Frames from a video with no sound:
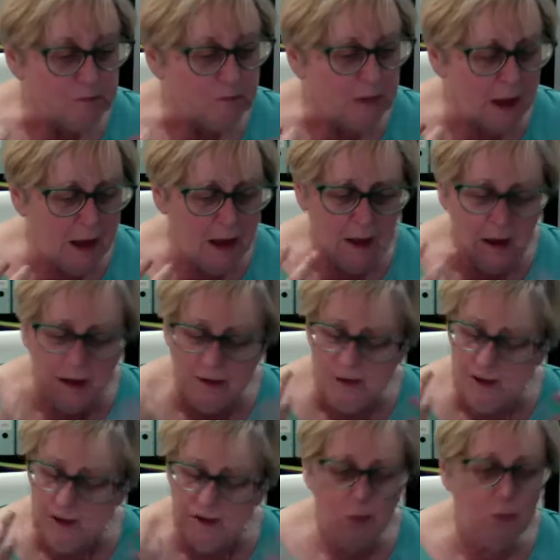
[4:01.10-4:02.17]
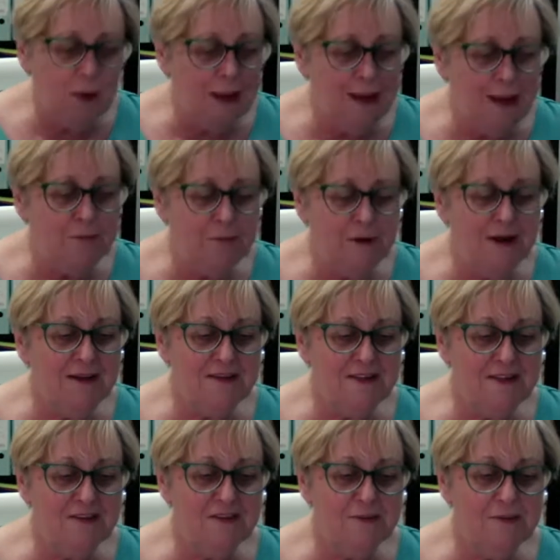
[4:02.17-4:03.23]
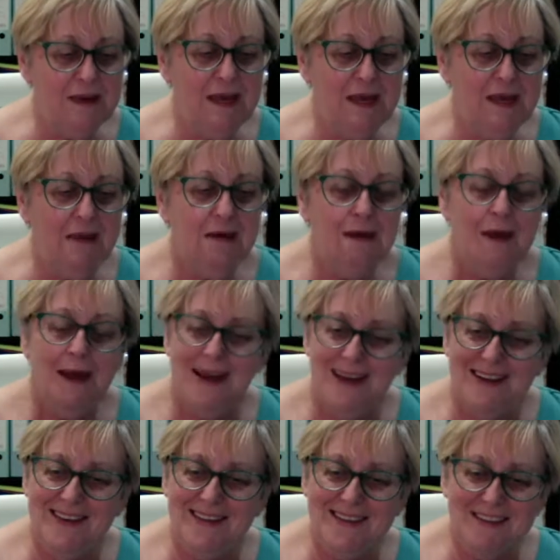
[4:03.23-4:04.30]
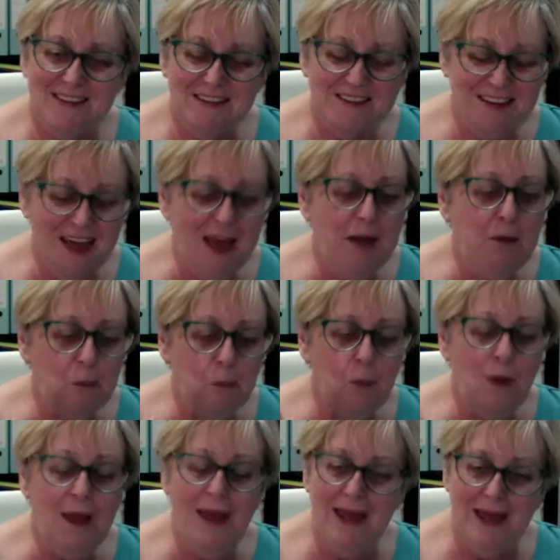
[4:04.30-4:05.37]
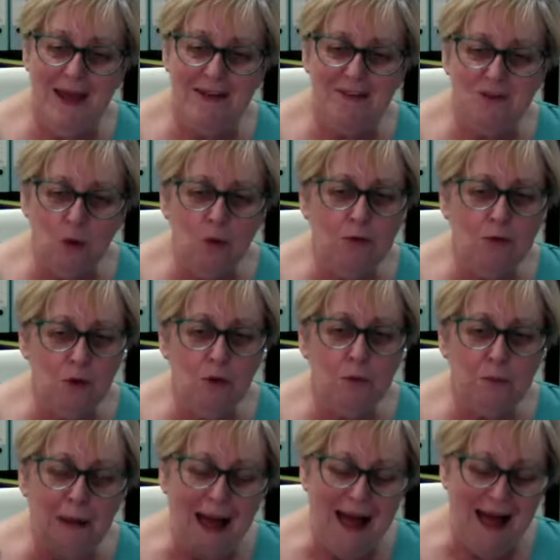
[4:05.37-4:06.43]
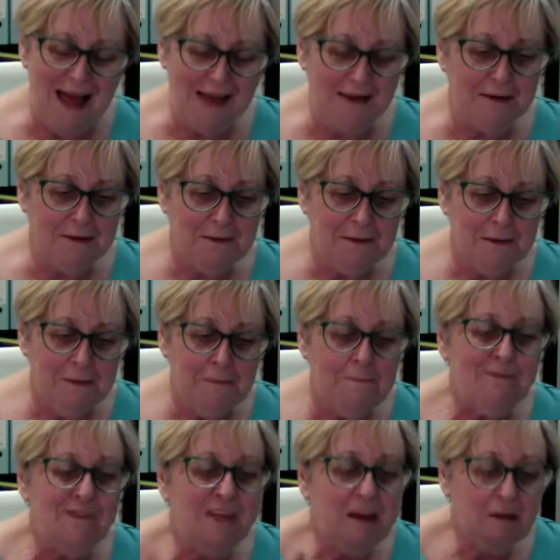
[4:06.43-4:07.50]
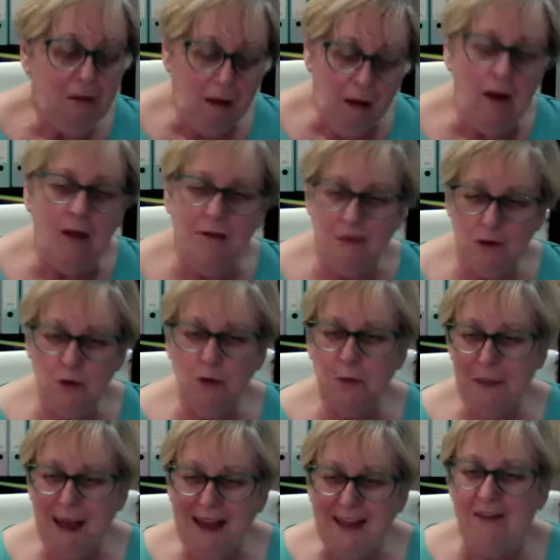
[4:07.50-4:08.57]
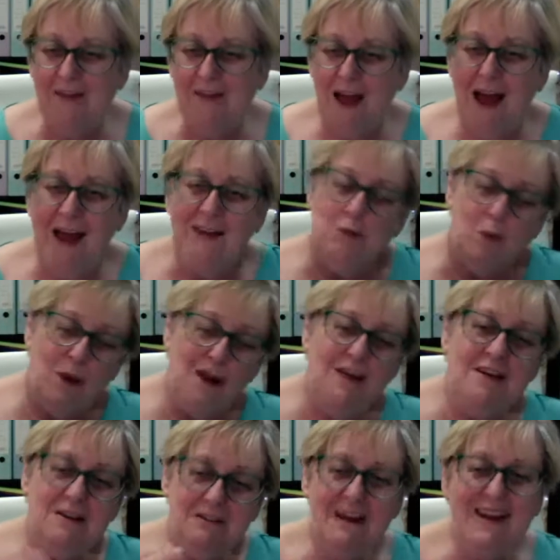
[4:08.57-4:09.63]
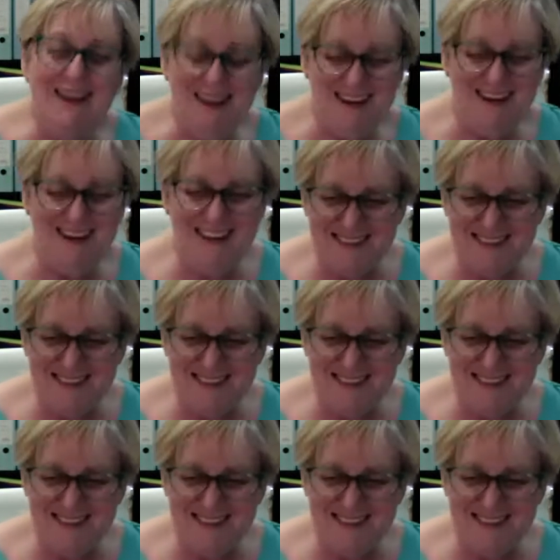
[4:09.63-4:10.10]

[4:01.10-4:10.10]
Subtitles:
and the way he brings it to me, is to say, wait, don't look back. You can't look back at life when you're in it.